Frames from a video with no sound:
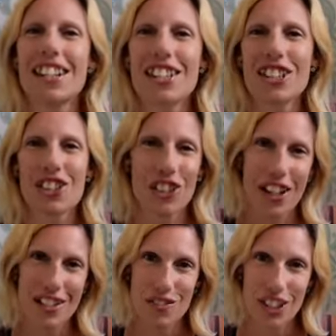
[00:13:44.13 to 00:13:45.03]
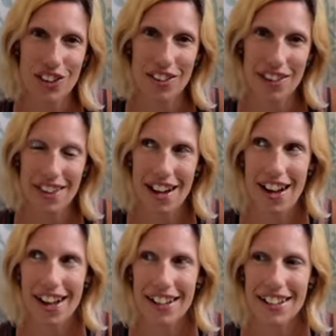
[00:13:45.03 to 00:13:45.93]
show you guys a video on
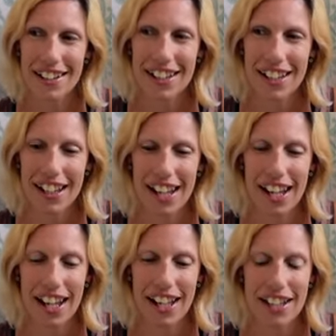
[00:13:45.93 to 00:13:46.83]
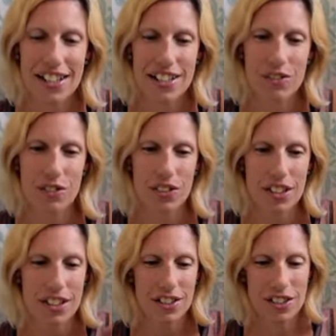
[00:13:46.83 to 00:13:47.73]
that, and
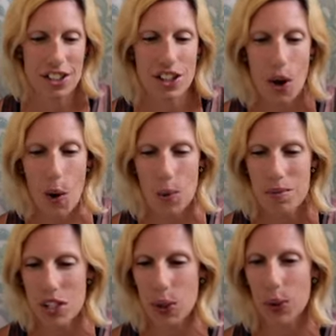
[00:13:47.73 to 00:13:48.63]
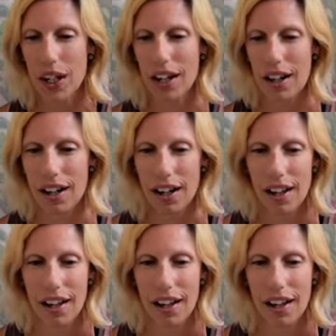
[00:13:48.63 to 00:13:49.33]
we'll do a home tour.